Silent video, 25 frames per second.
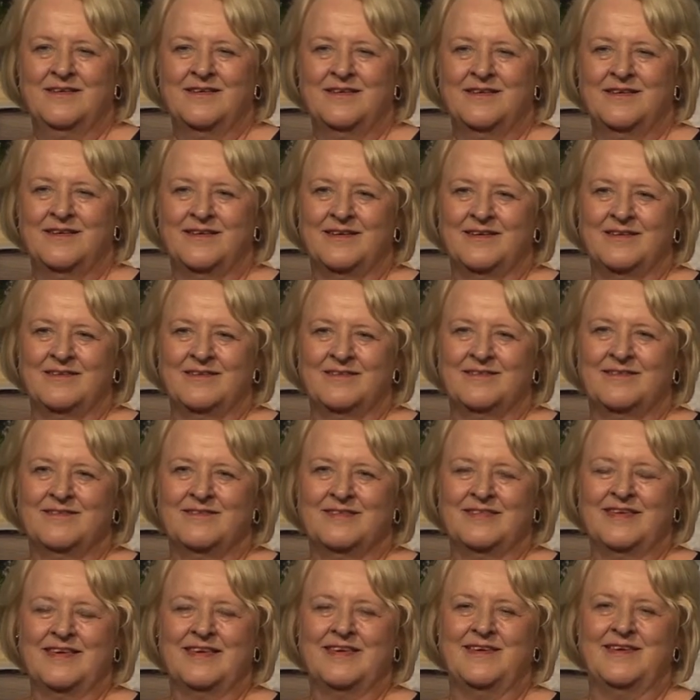
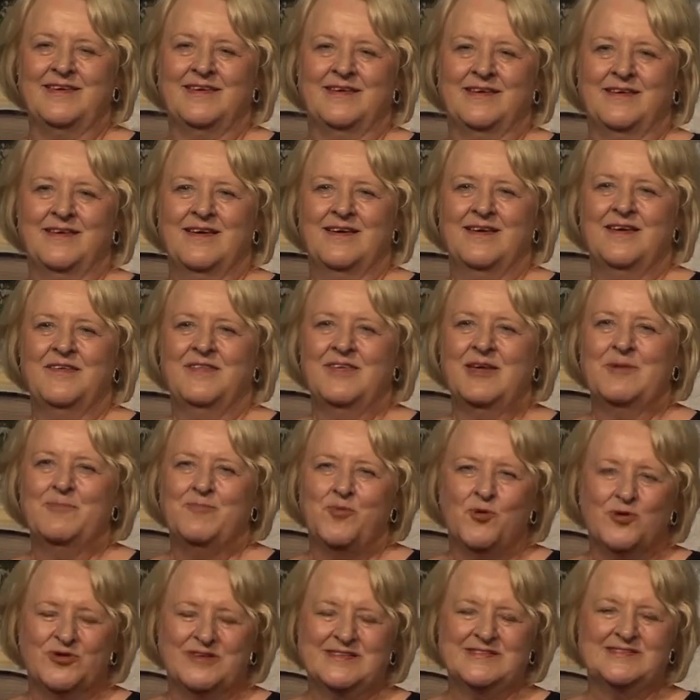the
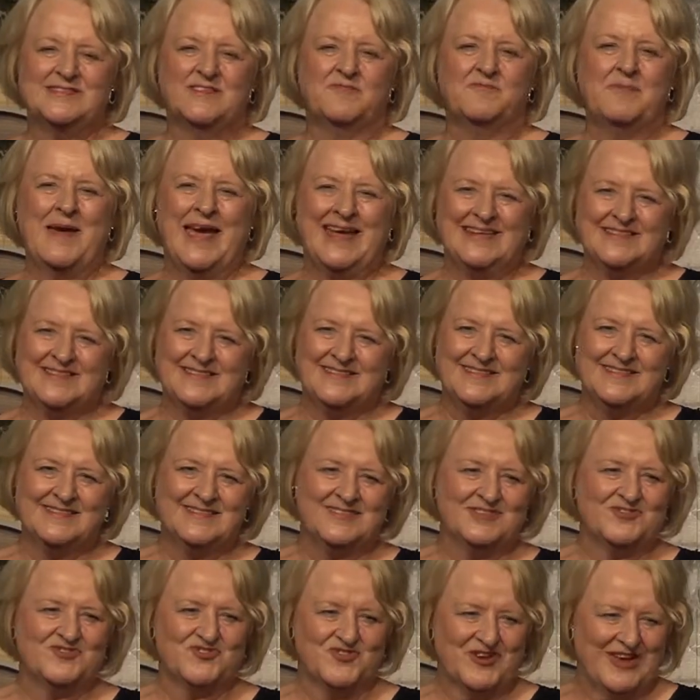importance of
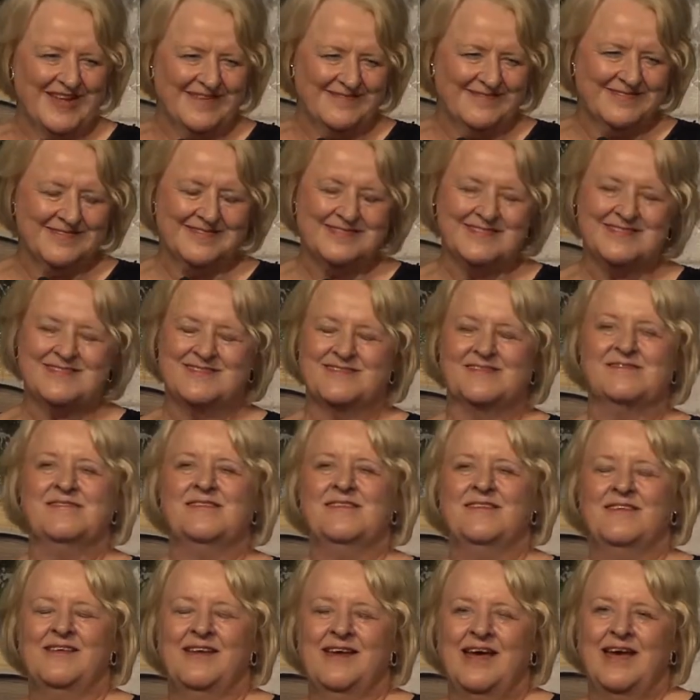patterns and trends,
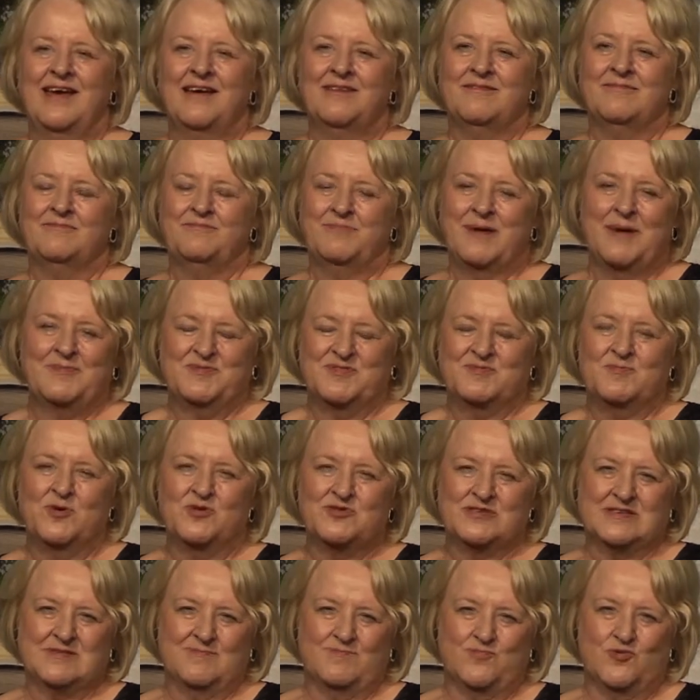and perhaps
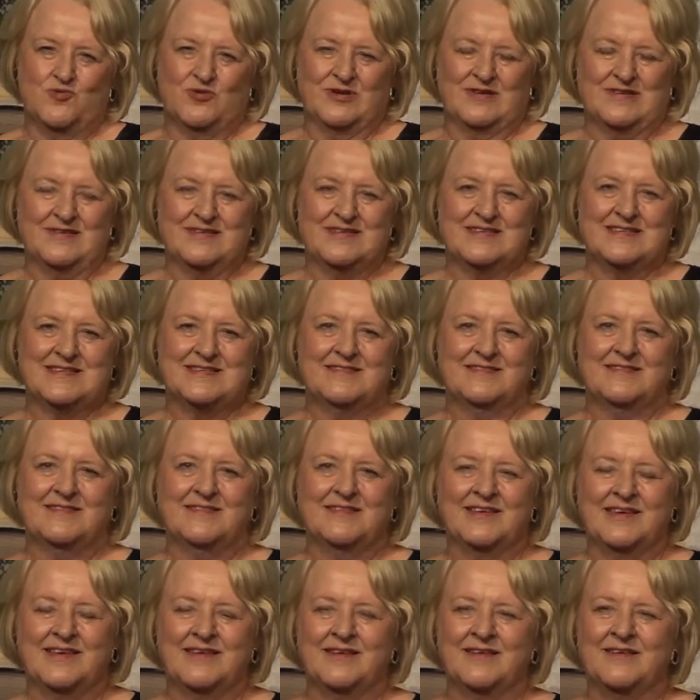most important,
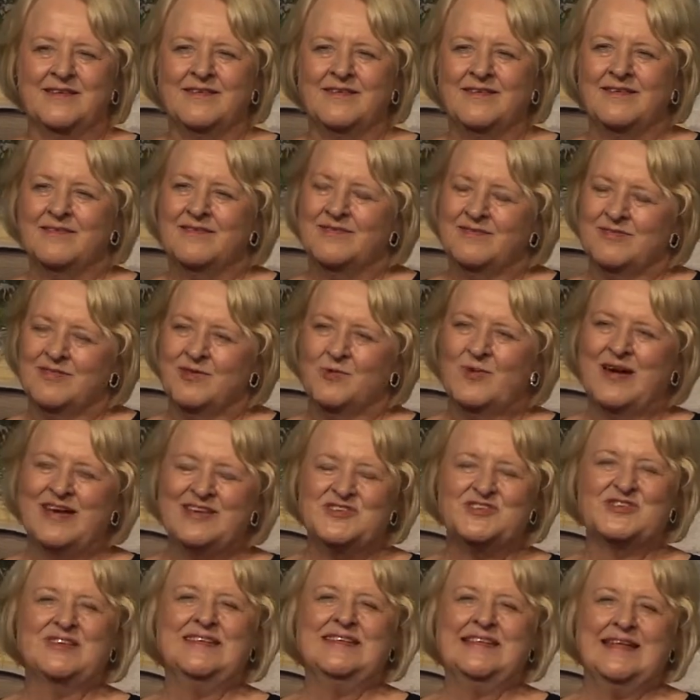the way
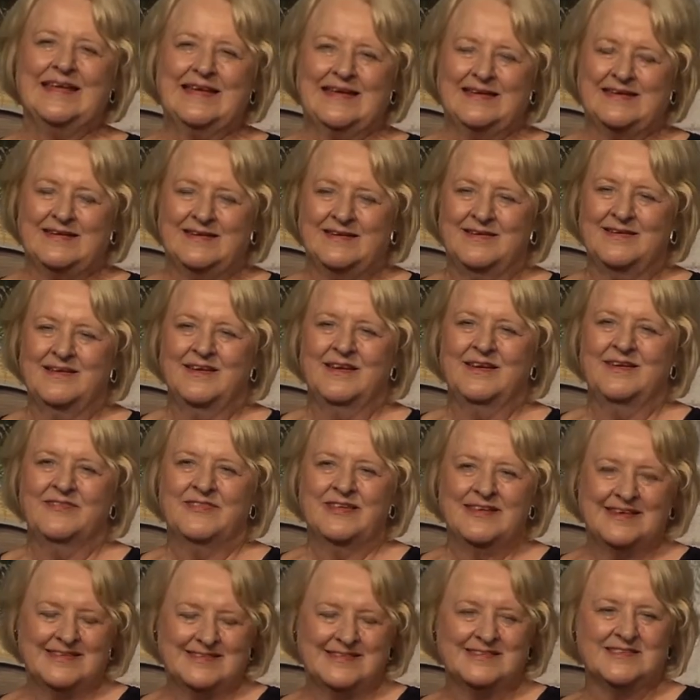to link
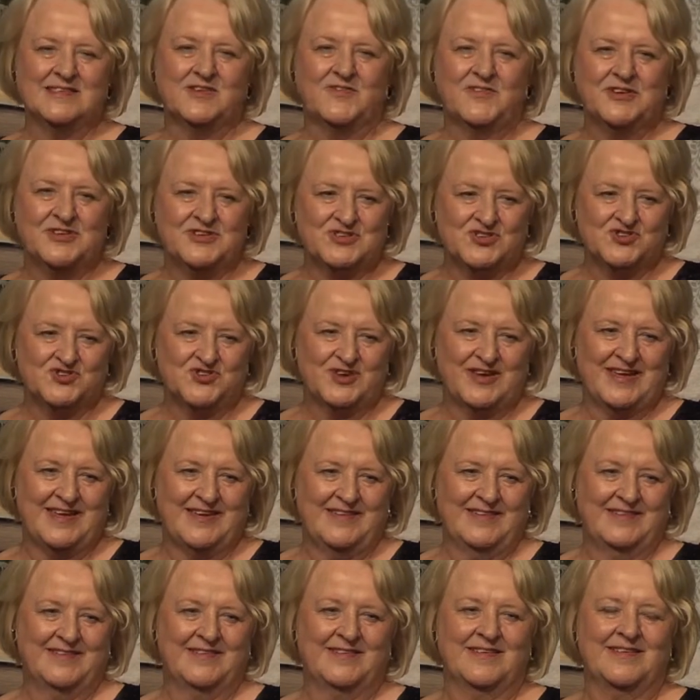the lessons of
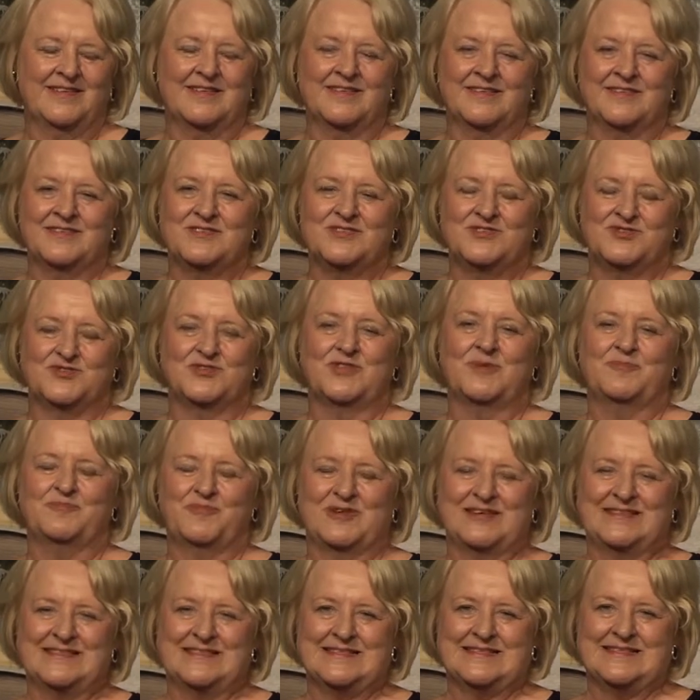history to the
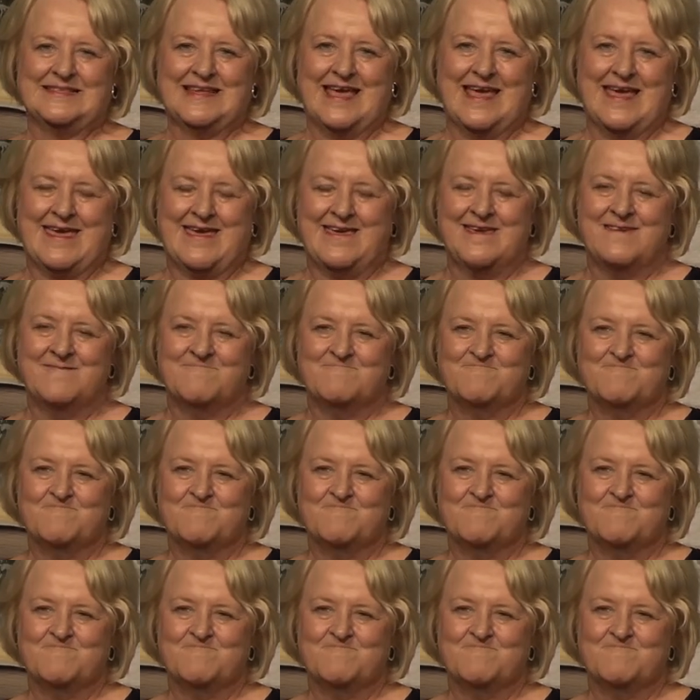present day.